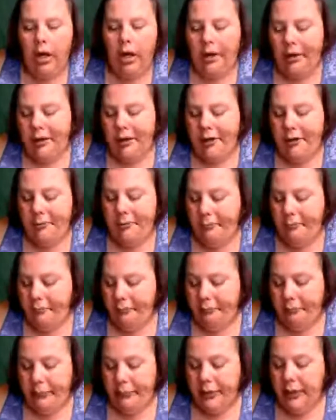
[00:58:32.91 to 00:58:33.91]

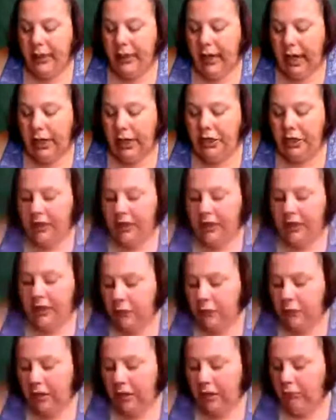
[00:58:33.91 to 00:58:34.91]
But I just
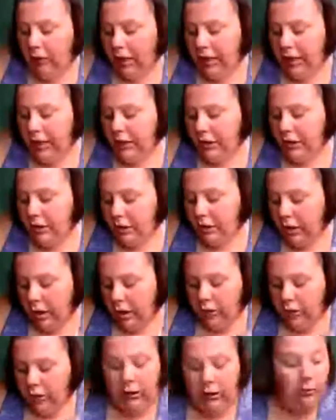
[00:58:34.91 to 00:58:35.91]
went right into
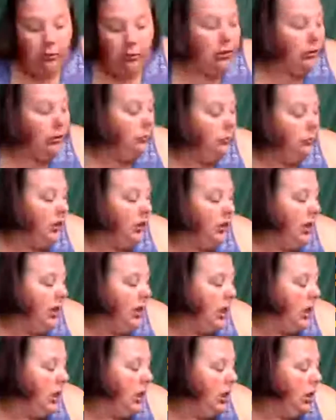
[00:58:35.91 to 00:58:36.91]
coloring with them
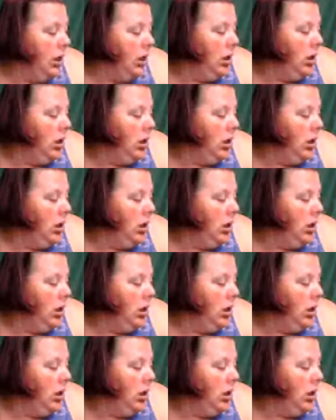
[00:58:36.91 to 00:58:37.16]
today.